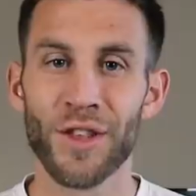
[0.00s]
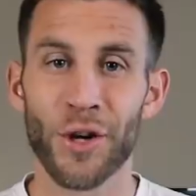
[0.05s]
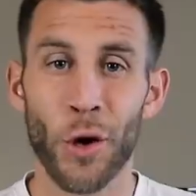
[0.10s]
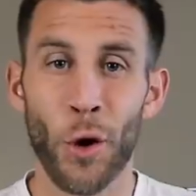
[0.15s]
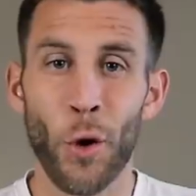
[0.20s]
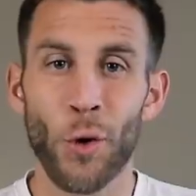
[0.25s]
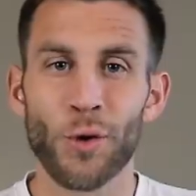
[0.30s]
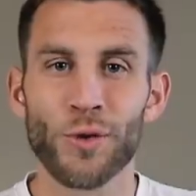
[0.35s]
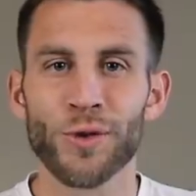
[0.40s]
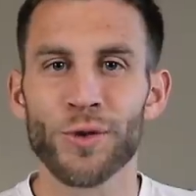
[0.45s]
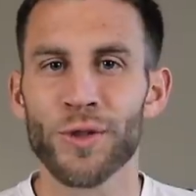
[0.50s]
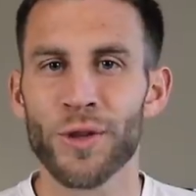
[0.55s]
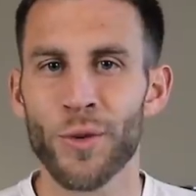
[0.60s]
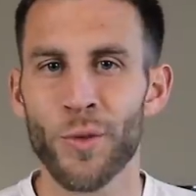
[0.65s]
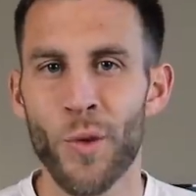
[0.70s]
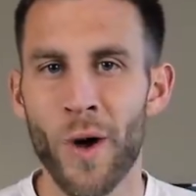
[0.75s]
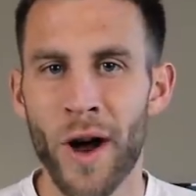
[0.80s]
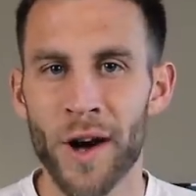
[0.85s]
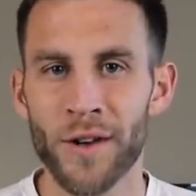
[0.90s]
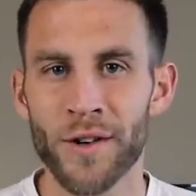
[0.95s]
The colder the
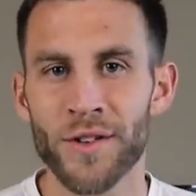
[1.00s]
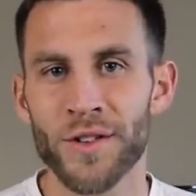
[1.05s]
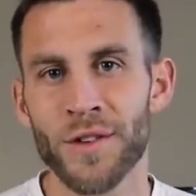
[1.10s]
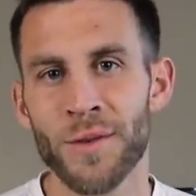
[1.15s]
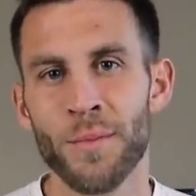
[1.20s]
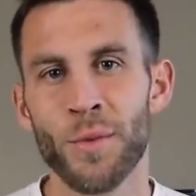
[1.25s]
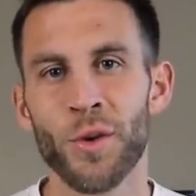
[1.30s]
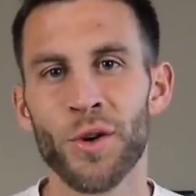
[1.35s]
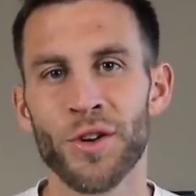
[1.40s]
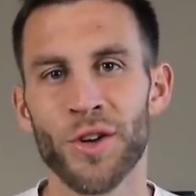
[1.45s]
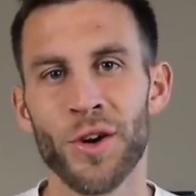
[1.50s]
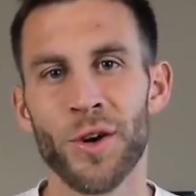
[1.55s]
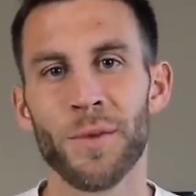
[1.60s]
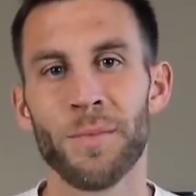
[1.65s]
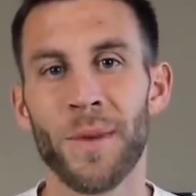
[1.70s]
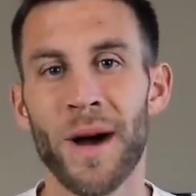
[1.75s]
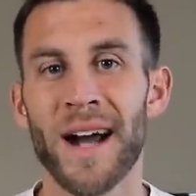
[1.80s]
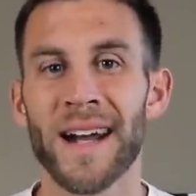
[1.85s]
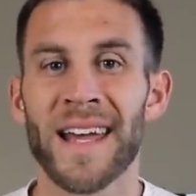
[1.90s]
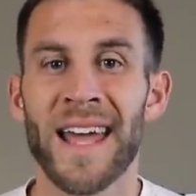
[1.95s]
water, the more your
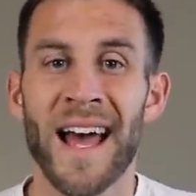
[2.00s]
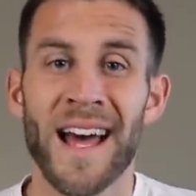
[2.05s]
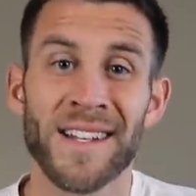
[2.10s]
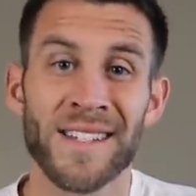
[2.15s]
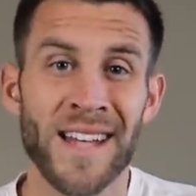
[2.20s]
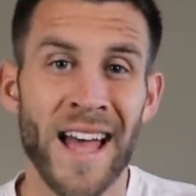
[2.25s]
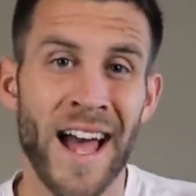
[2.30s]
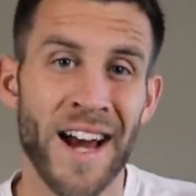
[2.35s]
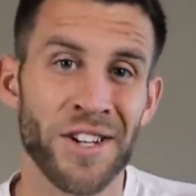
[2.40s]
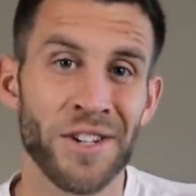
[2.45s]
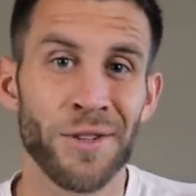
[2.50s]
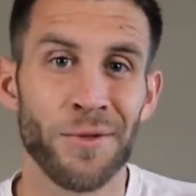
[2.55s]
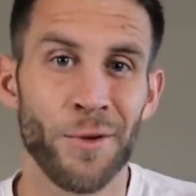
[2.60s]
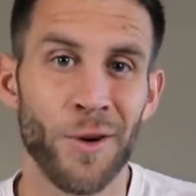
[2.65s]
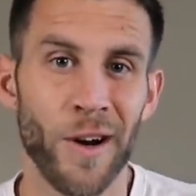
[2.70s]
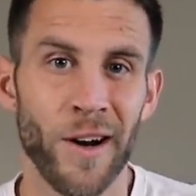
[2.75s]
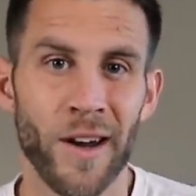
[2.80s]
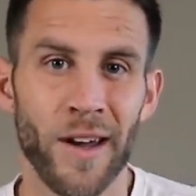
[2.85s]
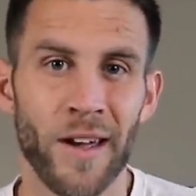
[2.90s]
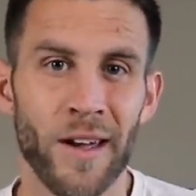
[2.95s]
body has to actually
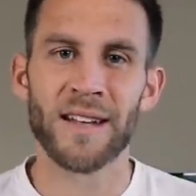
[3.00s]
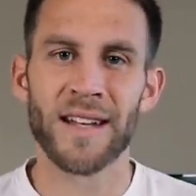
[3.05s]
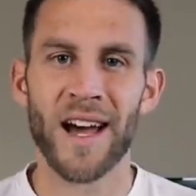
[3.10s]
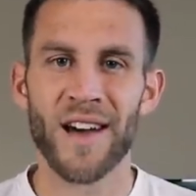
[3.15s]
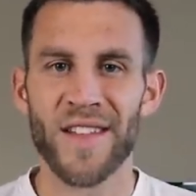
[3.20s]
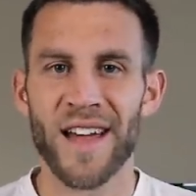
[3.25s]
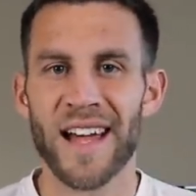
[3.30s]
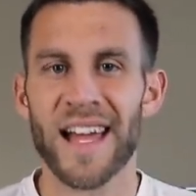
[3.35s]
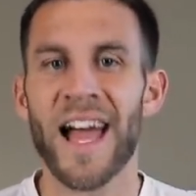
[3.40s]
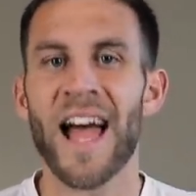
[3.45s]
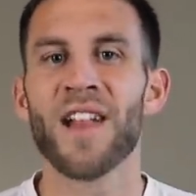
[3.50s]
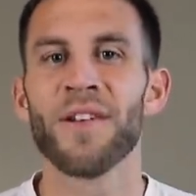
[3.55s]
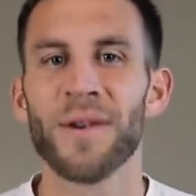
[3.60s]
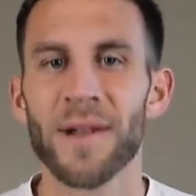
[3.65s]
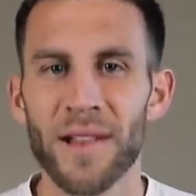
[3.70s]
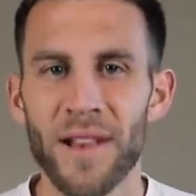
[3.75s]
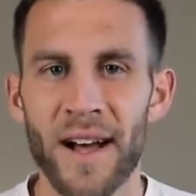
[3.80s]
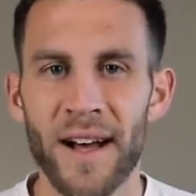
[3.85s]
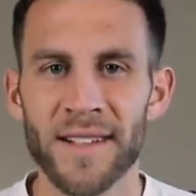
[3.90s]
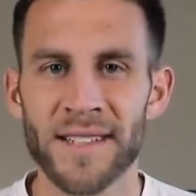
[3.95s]
work. Now that calorie
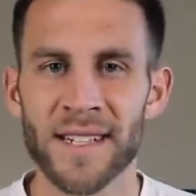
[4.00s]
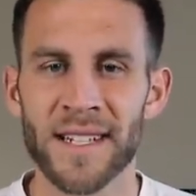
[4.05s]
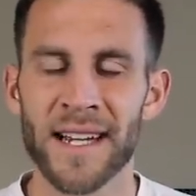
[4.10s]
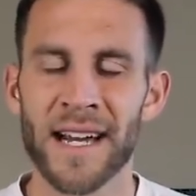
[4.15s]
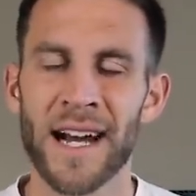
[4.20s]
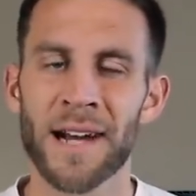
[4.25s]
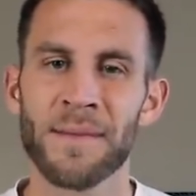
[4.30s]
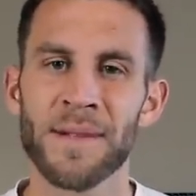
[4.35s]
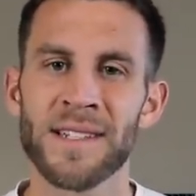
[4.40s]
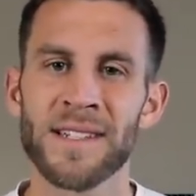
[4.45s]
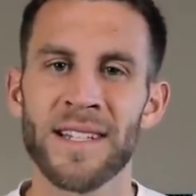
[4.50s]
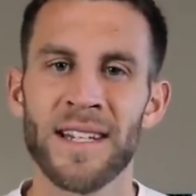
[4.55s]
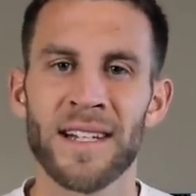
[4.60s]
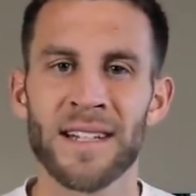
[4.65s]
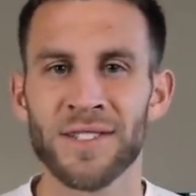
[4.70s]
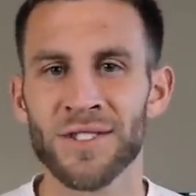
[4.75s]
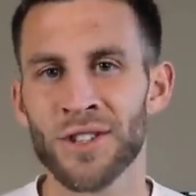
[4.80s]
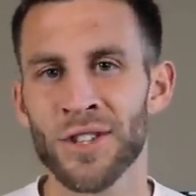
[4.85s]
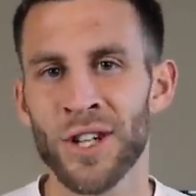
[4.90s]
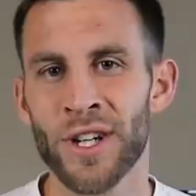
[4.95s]
loss can kind of be
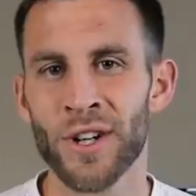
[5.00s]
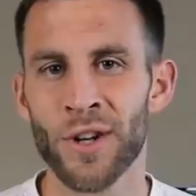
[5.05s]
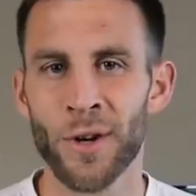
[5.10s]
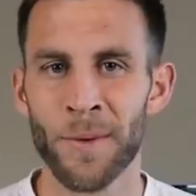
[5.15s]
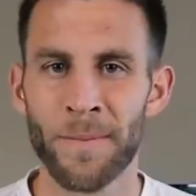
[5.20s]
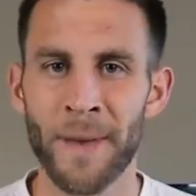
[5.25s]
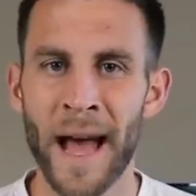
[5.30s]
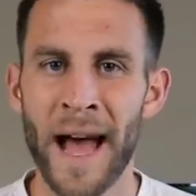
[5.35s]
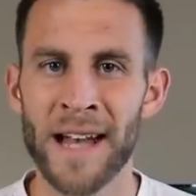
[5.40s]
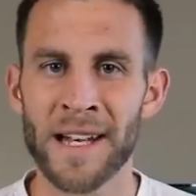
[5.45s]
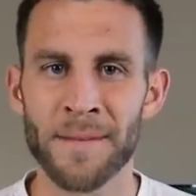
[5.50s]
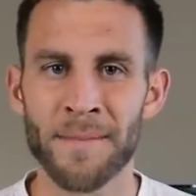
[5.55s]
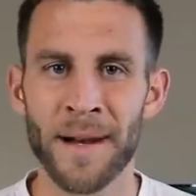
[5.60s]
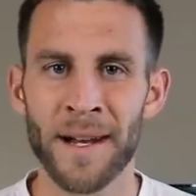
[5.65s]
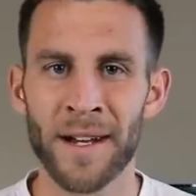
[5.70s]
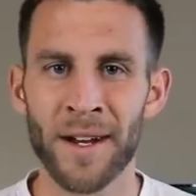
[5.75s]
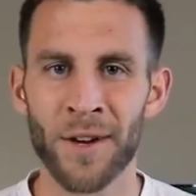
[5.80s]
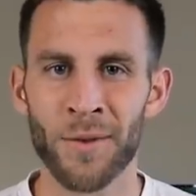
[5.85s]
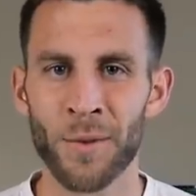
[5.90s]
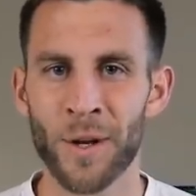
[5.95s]
seen as good or bad
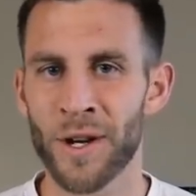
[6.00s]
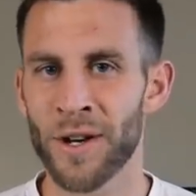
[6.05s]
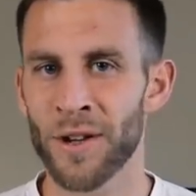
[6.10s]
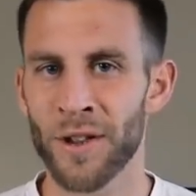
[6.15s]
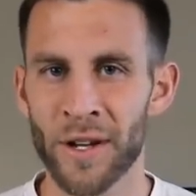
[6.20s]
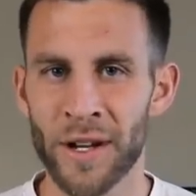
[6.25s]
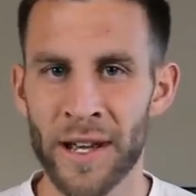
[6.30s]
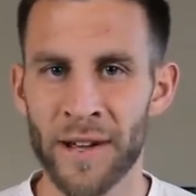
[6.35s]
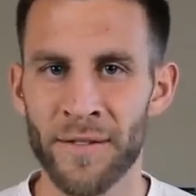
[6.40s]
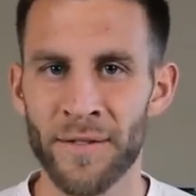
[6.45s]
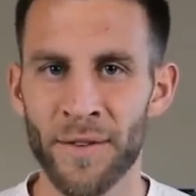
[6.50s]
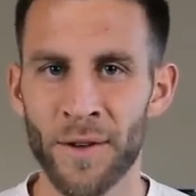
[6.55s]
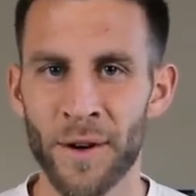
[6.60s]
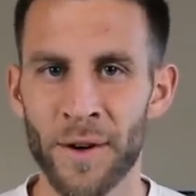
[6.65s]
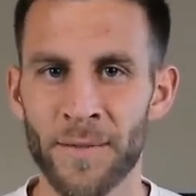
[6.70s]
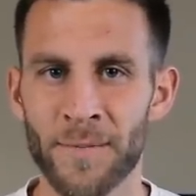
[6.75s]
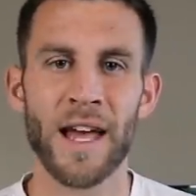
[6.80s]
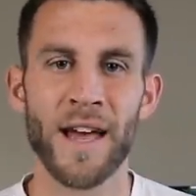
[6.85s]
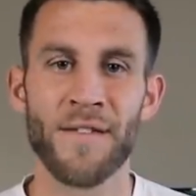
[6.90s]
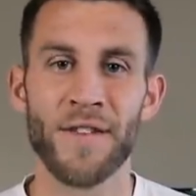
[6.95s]
depending on what you're looking
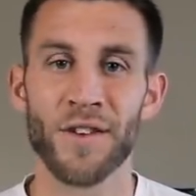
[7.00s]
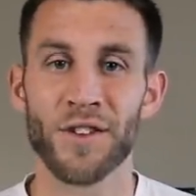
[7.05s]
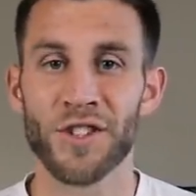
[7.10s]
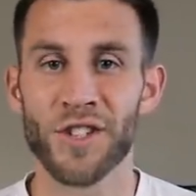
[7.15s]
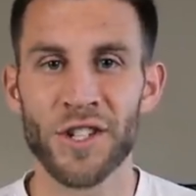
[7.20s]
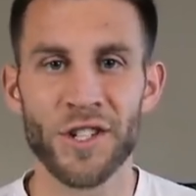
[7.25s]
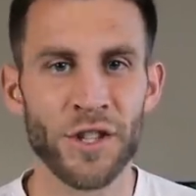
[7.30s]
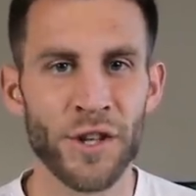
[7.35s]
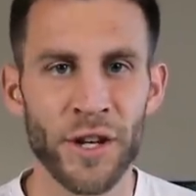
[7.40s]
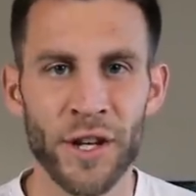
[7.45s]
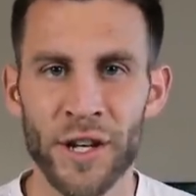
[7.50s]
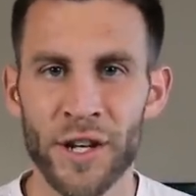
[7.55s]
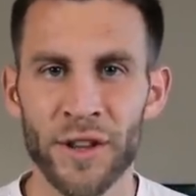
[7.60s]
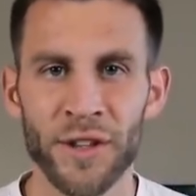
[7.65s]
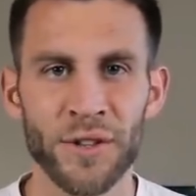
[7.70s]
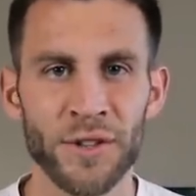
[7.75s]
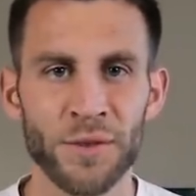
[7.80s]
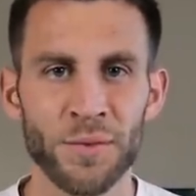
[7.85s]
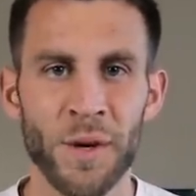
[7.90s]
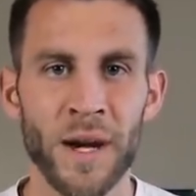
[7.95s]
for. If you're just looking to
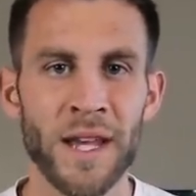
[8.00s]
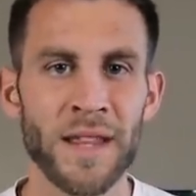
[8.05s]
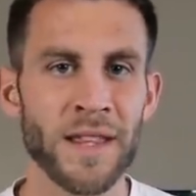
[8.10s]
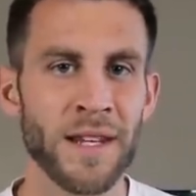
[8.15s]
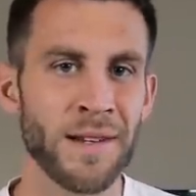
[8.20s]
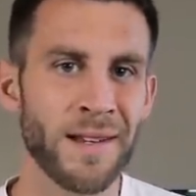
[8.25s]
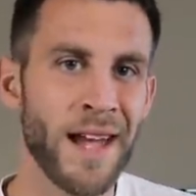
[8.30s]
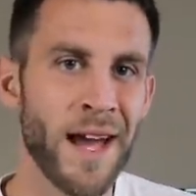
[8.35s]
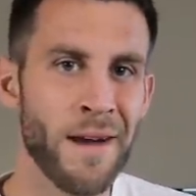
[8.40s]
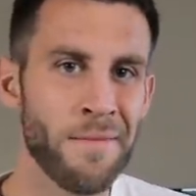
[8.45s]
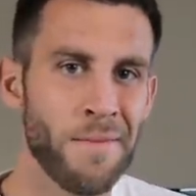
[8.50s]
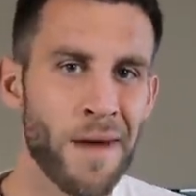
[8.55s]
lose weight, then yeah,